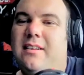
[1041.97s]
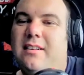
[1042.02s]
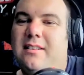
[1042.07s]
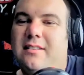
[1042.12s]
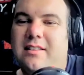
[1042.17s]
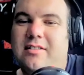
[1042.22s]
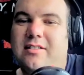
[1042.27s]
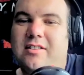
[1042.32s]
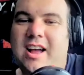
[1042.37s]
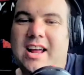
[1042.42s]

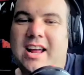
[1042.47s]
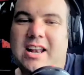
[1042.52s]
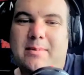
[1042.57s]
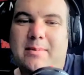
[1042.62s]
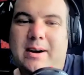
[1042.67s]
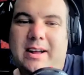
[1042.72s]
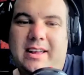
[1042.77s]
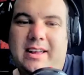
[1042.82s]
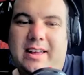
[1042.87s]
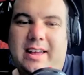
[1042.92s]
the
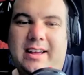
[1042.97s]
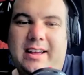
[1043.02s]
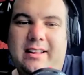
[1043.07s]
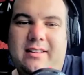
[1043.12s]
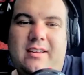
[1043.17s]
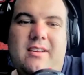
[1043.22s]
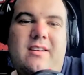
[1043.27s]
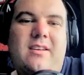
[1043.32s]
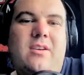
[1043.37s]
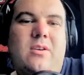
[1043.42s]
Dynamite Kid,
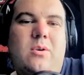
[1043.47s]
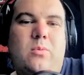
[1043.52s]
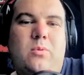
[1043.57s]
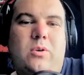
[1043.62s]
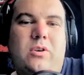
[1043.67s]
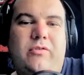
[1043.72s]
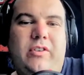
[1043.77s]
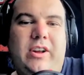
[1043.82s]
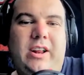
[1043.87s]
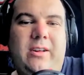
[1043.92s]

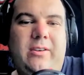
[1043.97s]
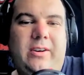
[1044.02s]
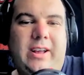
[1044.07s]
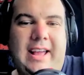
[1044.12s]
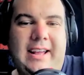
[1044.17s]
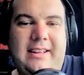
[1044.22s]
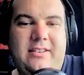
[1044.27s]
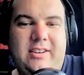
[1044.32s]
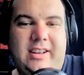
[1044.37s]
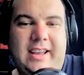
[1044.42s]
would
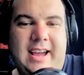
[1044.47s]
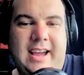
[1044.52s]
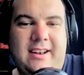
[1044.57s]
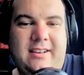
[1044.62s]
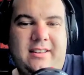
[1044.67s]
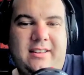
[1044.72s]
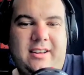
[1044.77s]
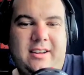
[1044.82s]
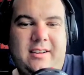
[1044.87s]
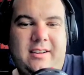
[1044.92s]
relocate to
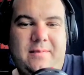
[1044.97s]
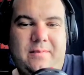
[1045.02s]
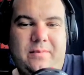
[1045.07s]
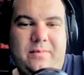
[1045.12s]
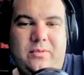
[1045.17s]
Canada,